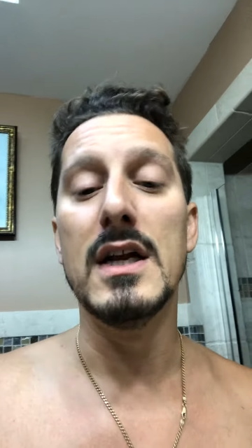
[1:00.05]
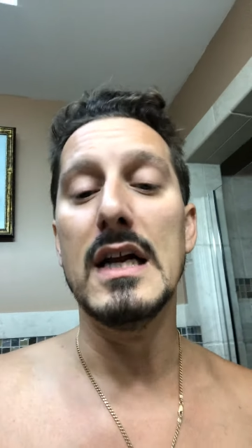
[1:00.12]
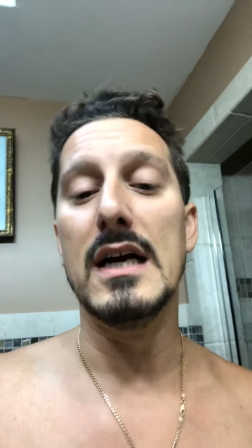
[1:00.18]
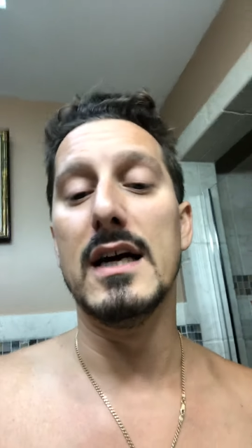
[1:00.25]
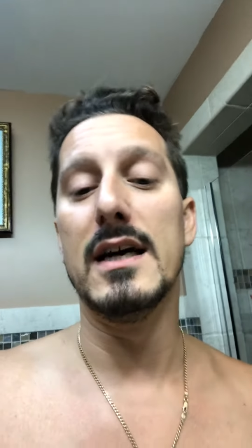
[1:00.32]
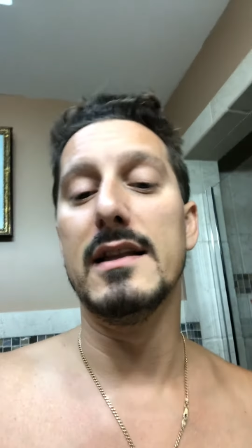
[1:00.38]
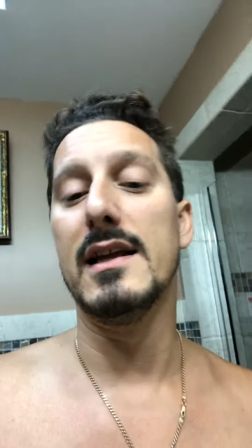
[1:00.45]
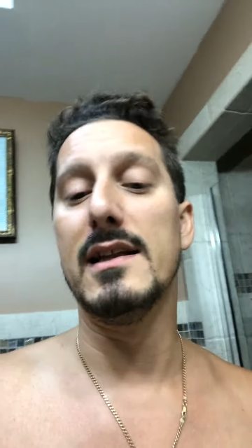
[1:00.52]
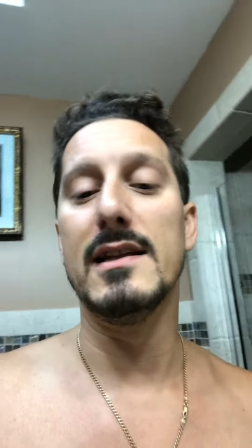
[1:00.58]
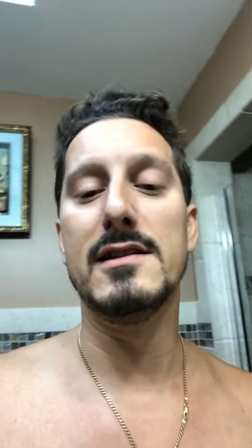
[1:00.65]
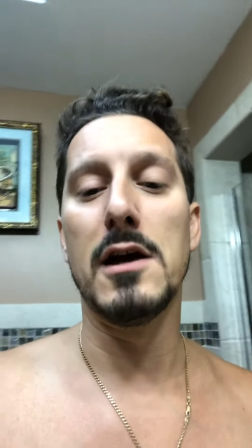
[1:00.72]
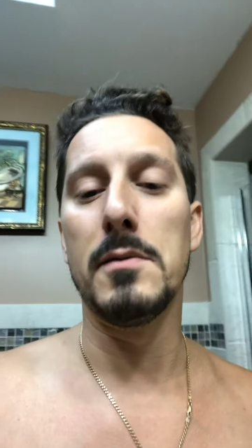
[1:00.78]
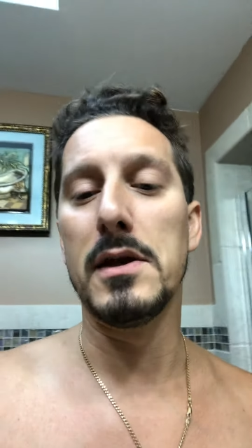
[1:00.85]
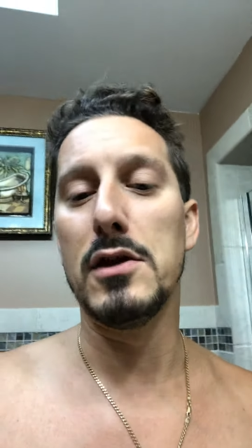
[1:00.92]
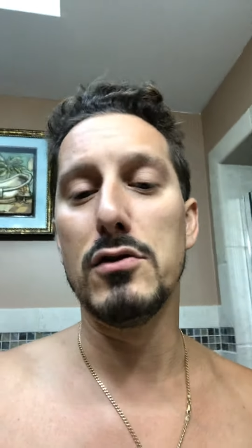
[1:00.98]
Uh, they did tell
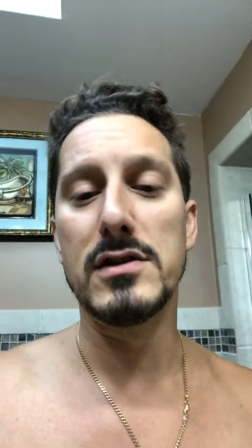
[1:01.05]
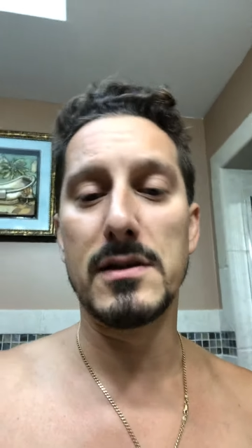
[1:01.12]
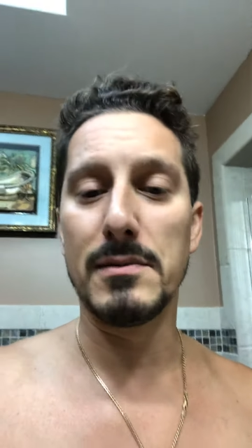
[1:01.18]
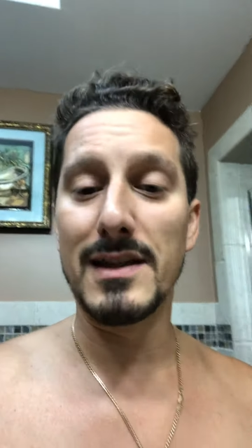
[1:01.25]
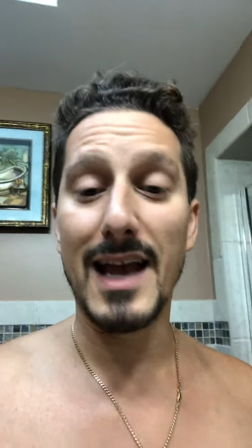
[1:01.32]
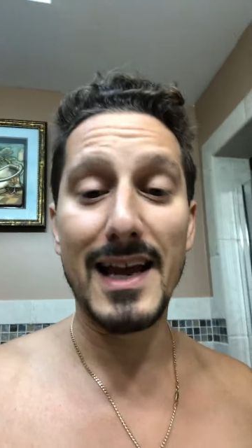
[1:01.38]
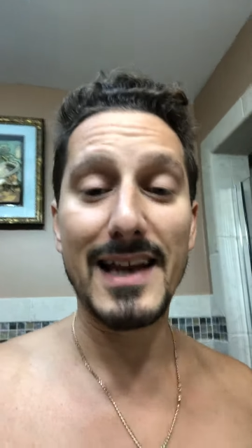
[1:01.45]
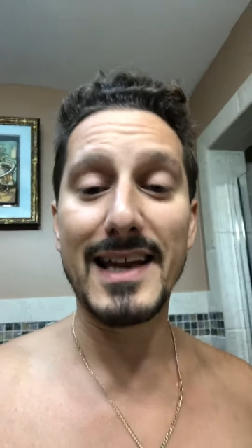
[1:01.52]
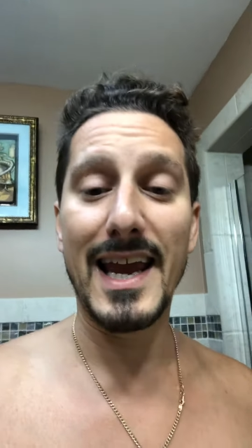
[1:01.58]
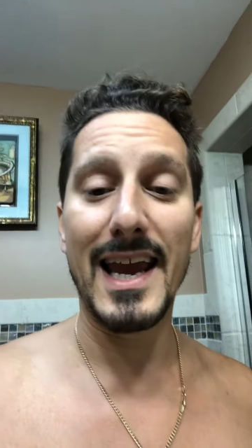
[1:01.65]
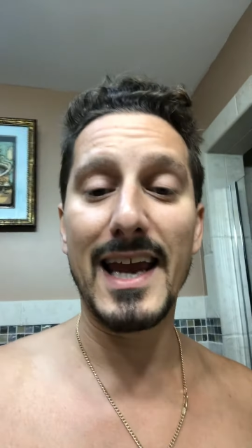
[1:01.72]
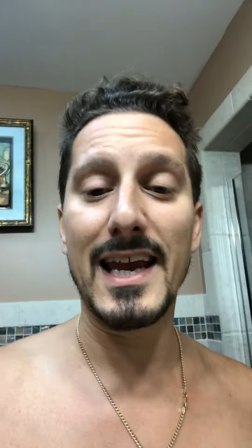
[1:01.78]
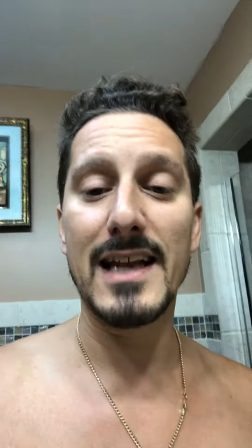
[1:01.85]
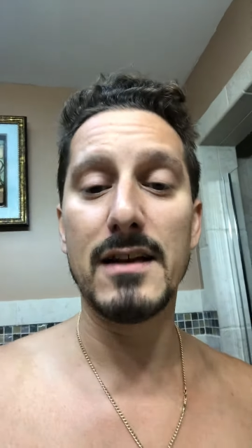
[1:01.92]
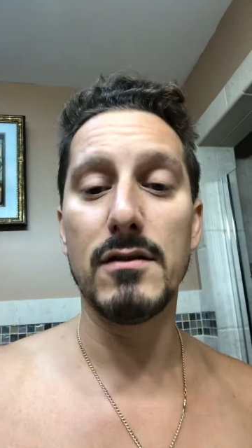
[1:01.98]
me to use some
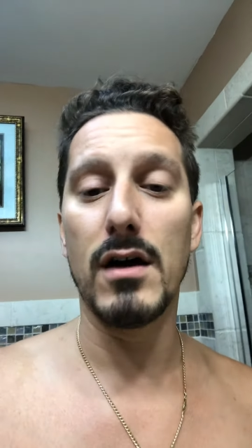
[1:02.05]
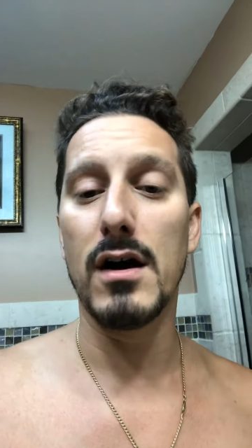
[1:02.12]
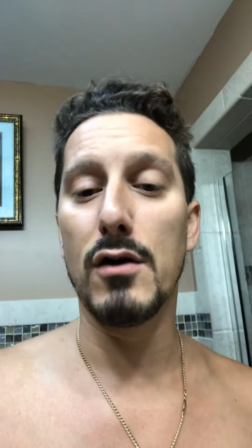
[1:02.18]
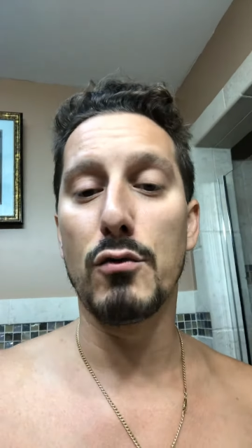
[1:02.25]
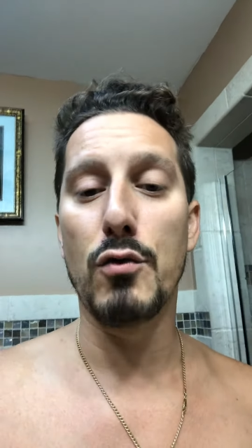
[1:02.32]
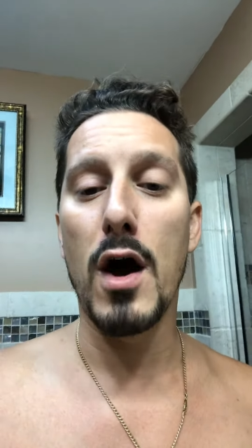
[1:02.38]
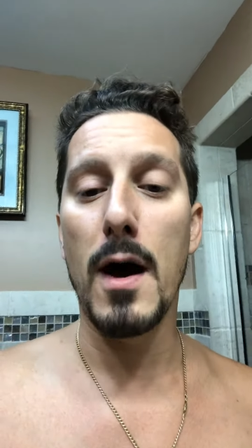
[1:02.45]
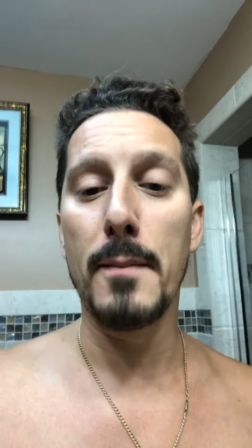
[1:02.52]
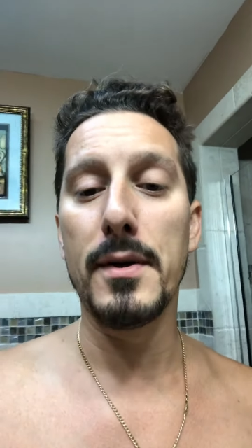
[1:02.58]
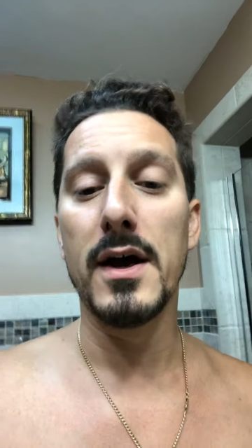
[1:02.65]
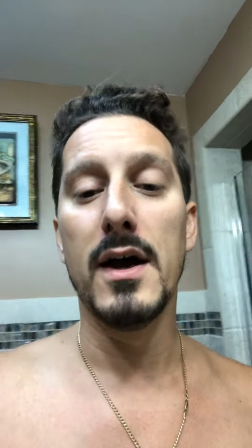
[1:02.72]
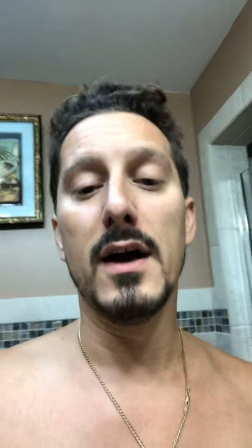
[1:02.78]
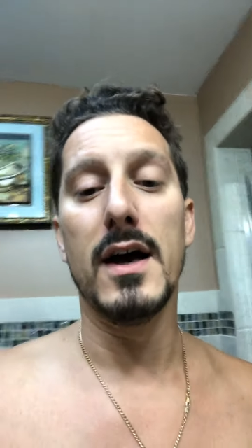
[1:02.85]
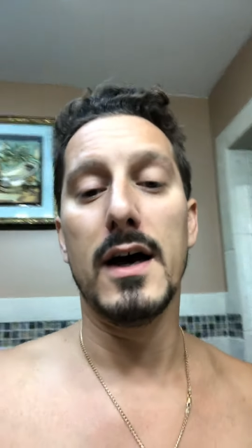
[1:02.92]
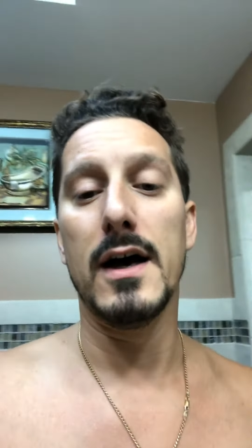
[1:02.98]
lidocaine uh, rub
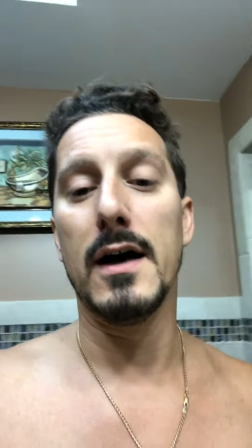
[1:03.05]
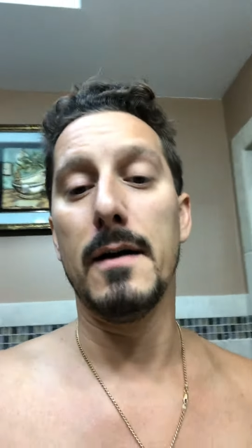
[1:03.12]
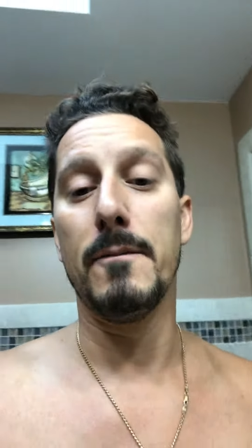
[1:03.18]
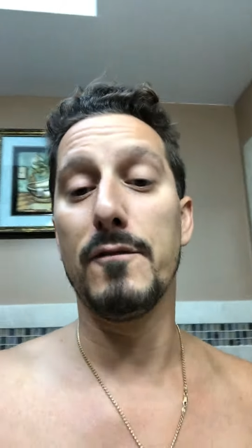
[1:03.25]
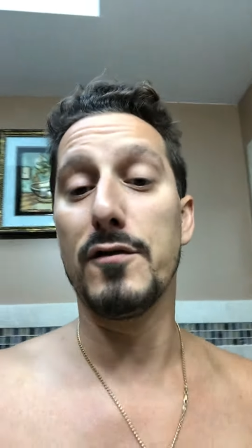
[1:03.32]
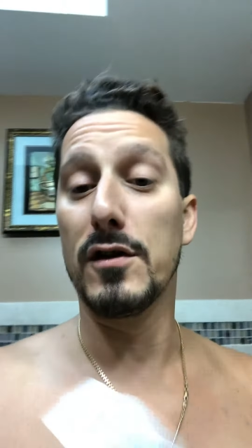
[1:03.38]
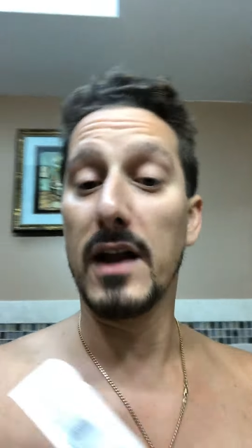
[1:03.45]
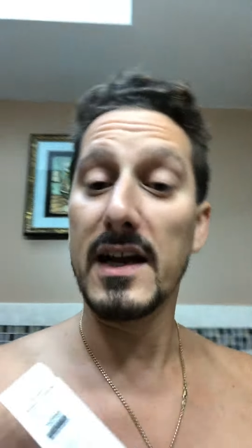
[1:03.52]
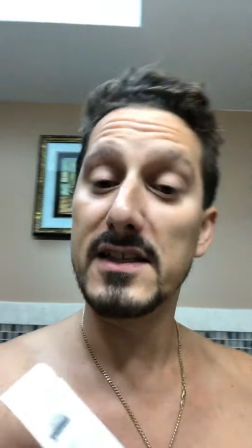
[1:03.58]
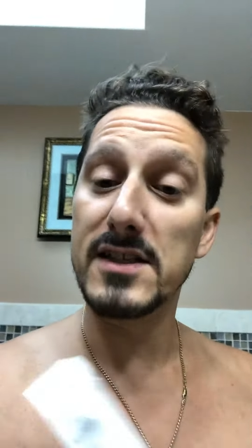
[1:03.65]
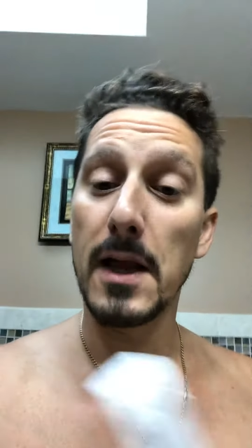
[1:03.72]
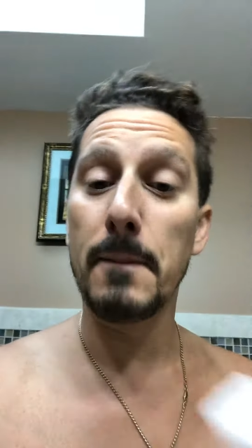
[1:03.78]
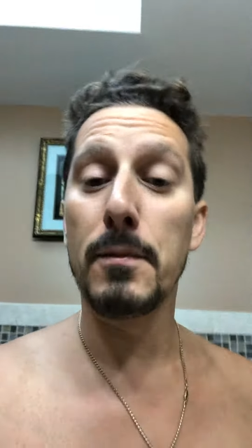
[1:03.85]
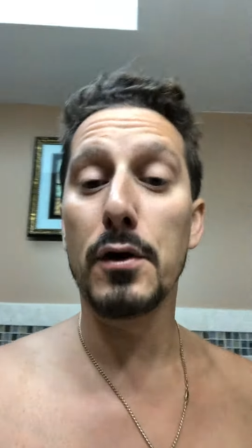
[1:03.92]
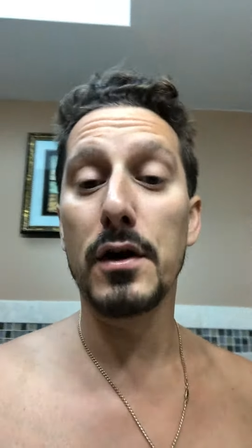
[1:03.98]
um, for like
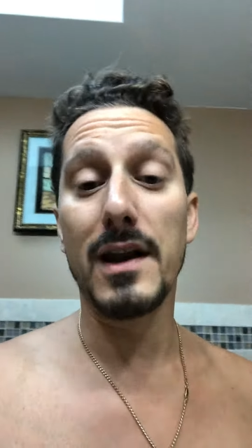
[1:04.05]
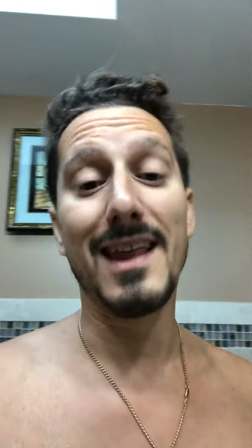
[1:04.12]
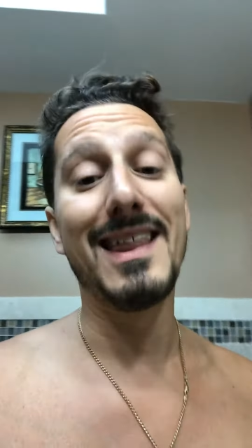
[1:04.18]
sunburn, and